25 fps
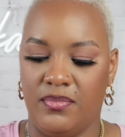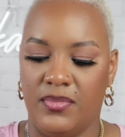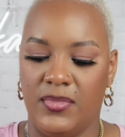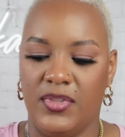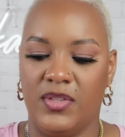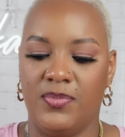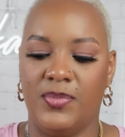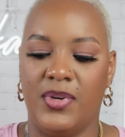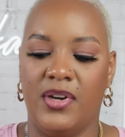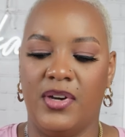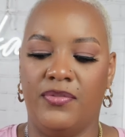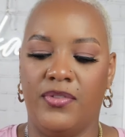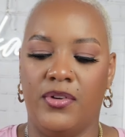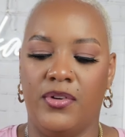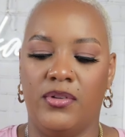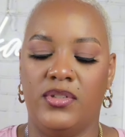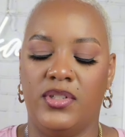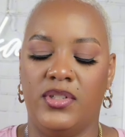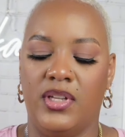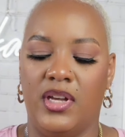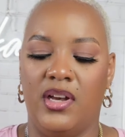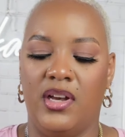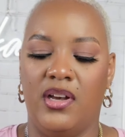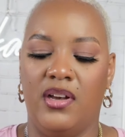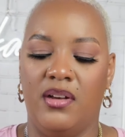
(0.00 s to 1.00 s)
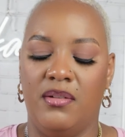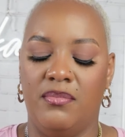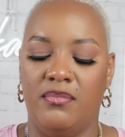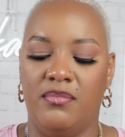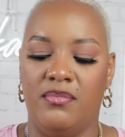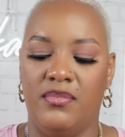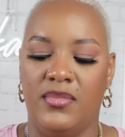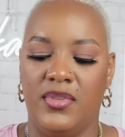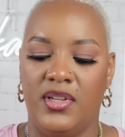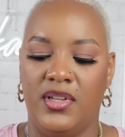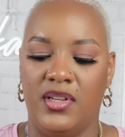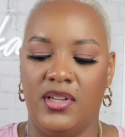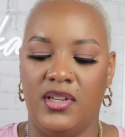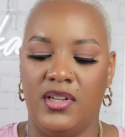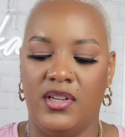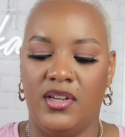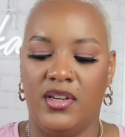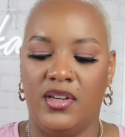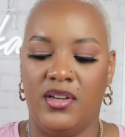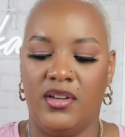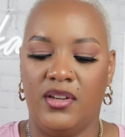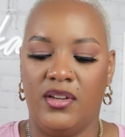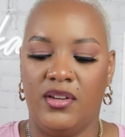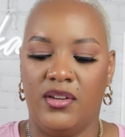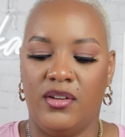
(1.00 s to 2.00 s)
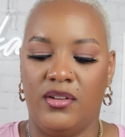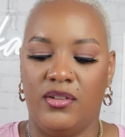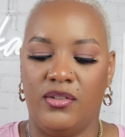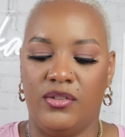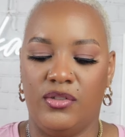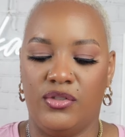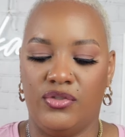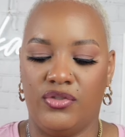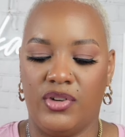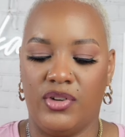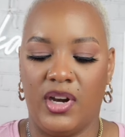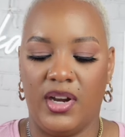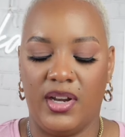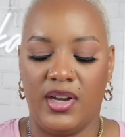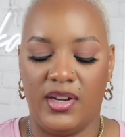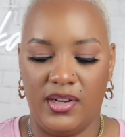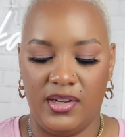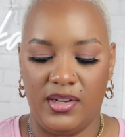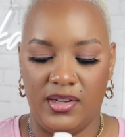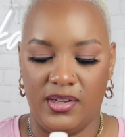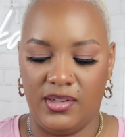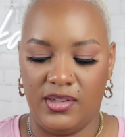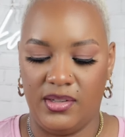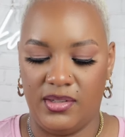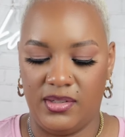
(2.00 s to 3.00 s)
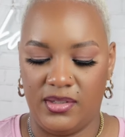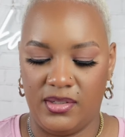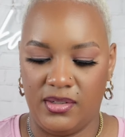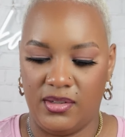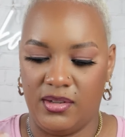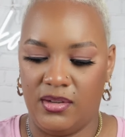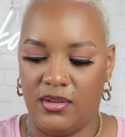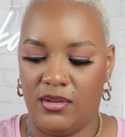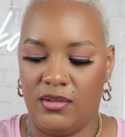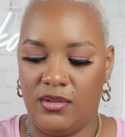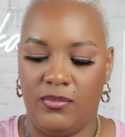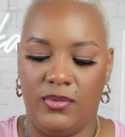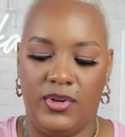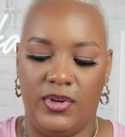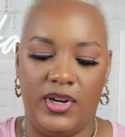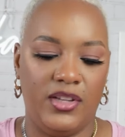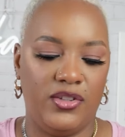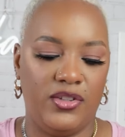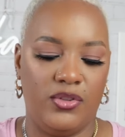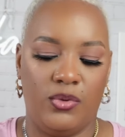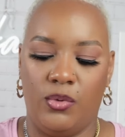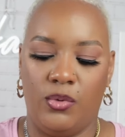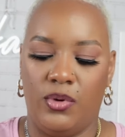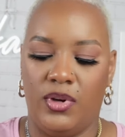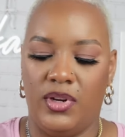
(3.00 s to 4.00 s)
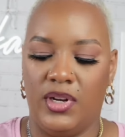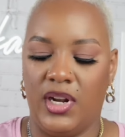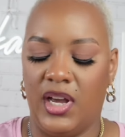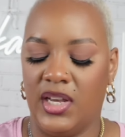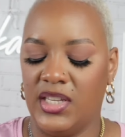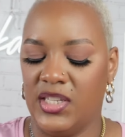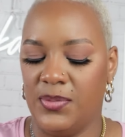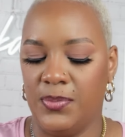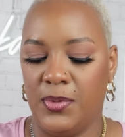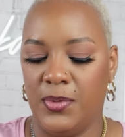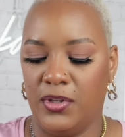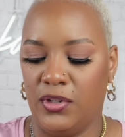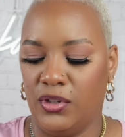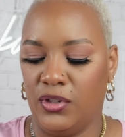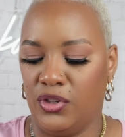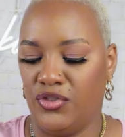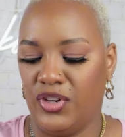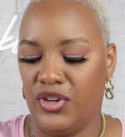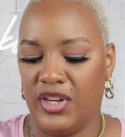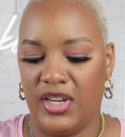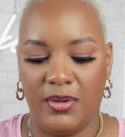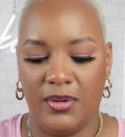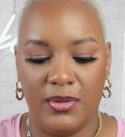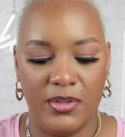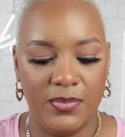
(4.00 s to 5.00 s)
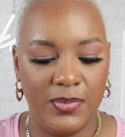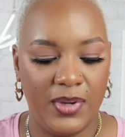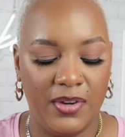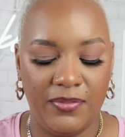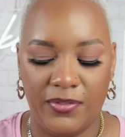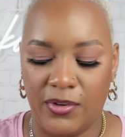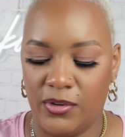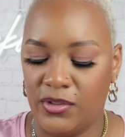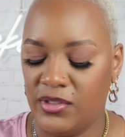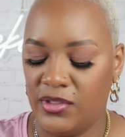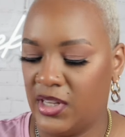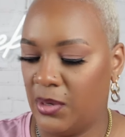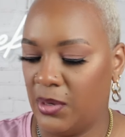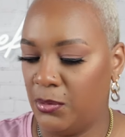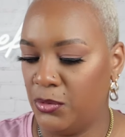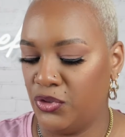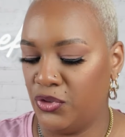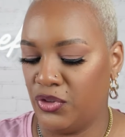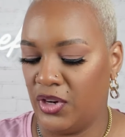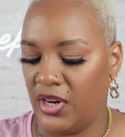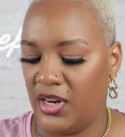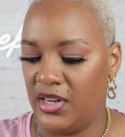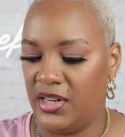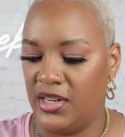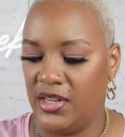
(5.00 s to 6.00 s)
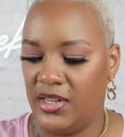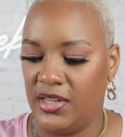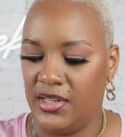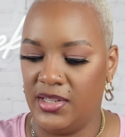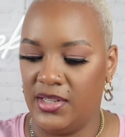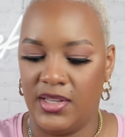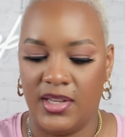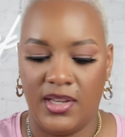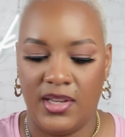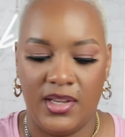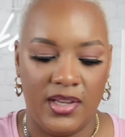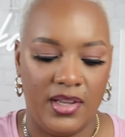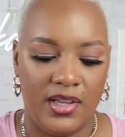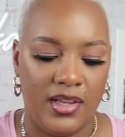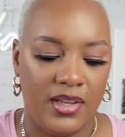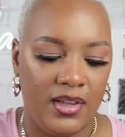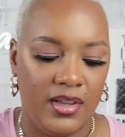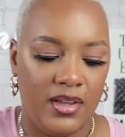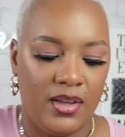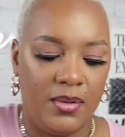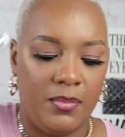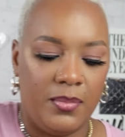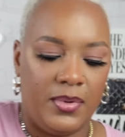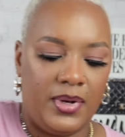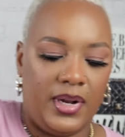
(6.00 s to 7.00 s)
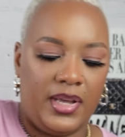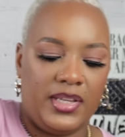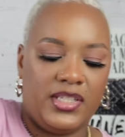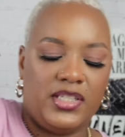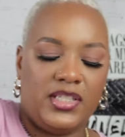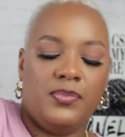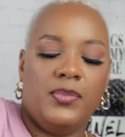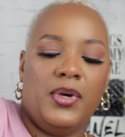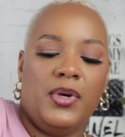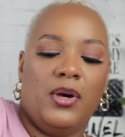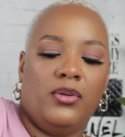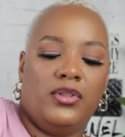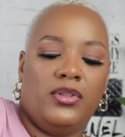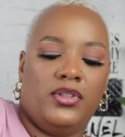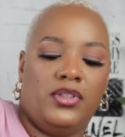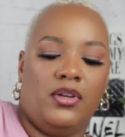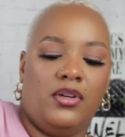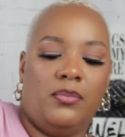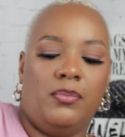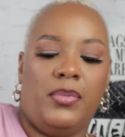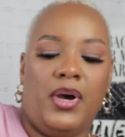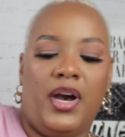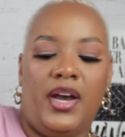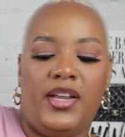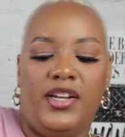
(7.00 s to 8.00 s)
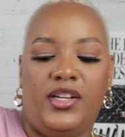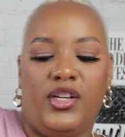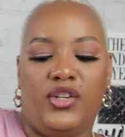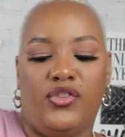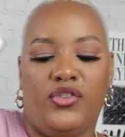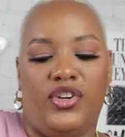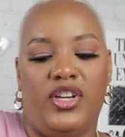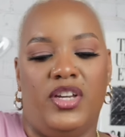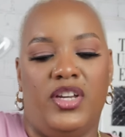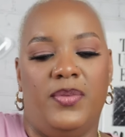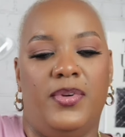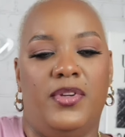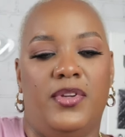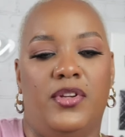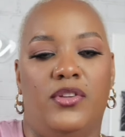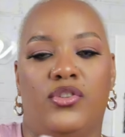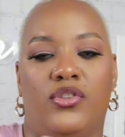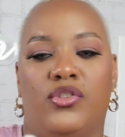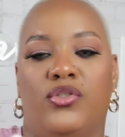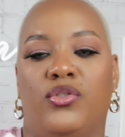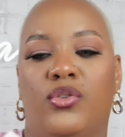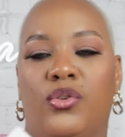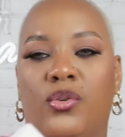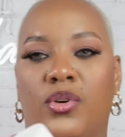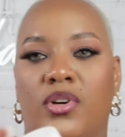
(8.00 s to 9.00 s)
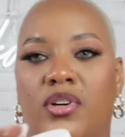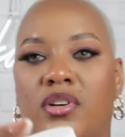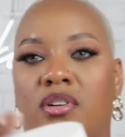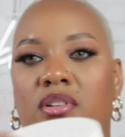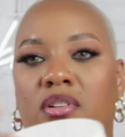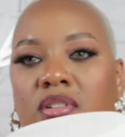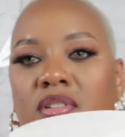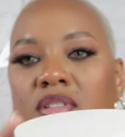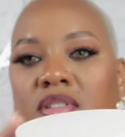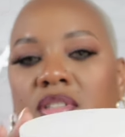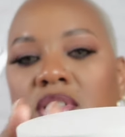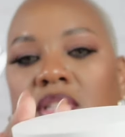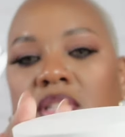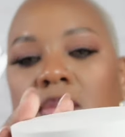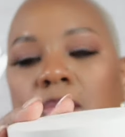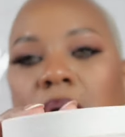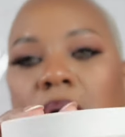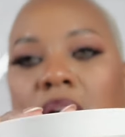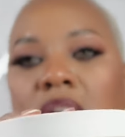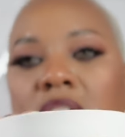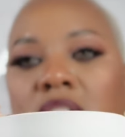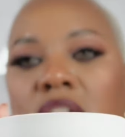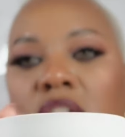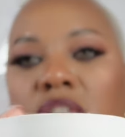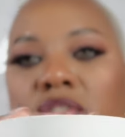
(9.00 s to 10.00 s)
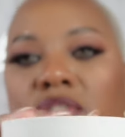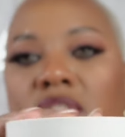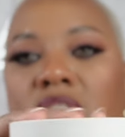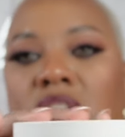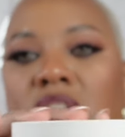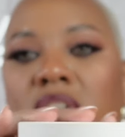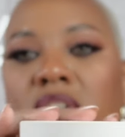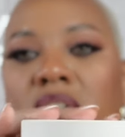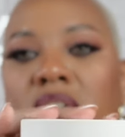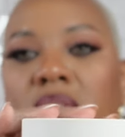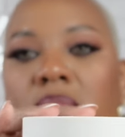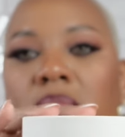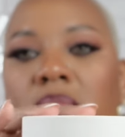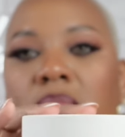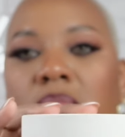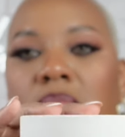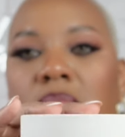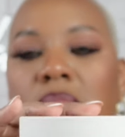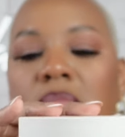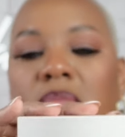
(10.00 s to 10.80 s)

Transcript: This is my first time trying this. But that's on. I smell the cream. This is my first time trying this. But I smelled the body cream in the store. It's the body cream.